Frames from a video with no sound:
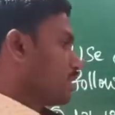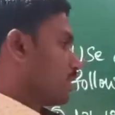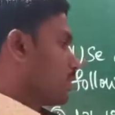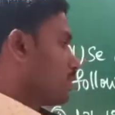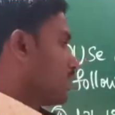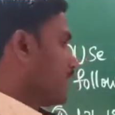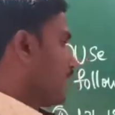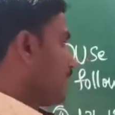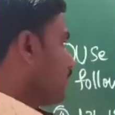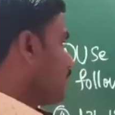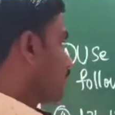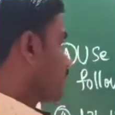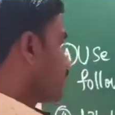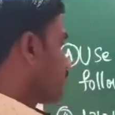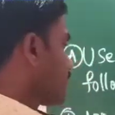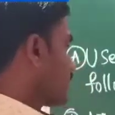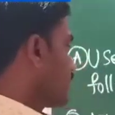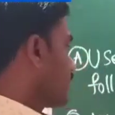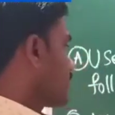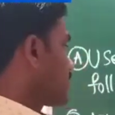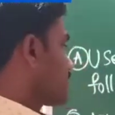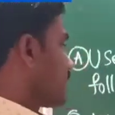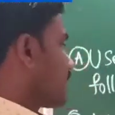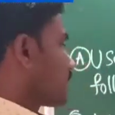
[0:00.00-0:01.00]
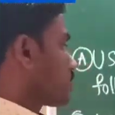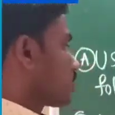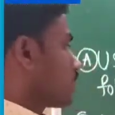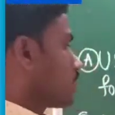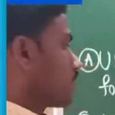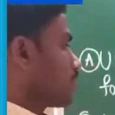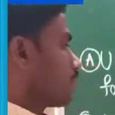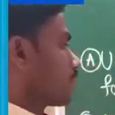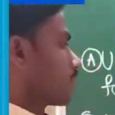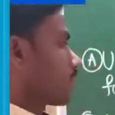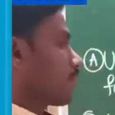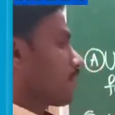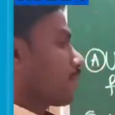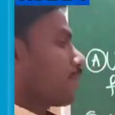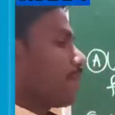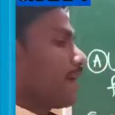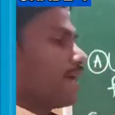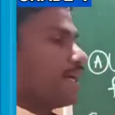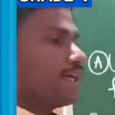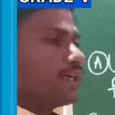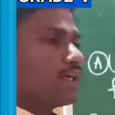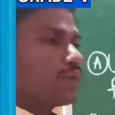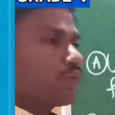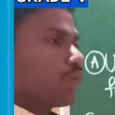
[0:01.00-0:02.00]
Then it is also divisible
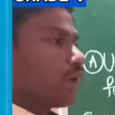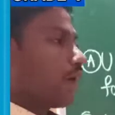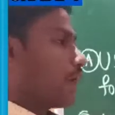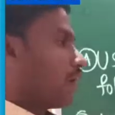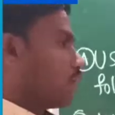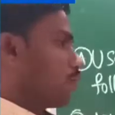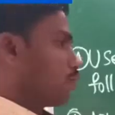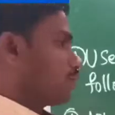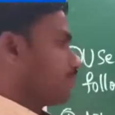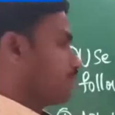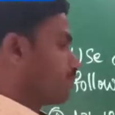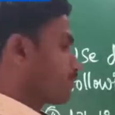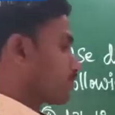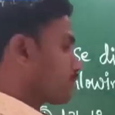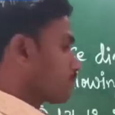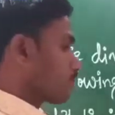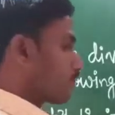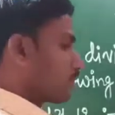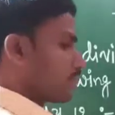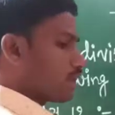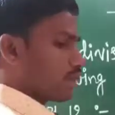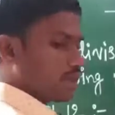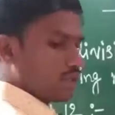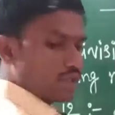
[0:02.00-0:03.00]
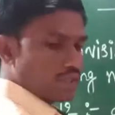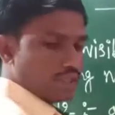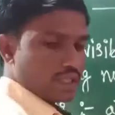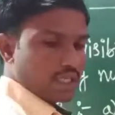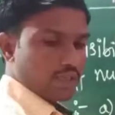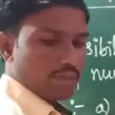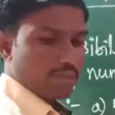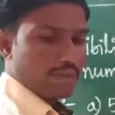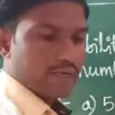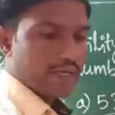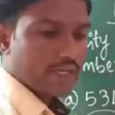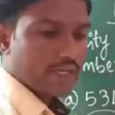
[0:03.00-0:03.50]
by 12. Then my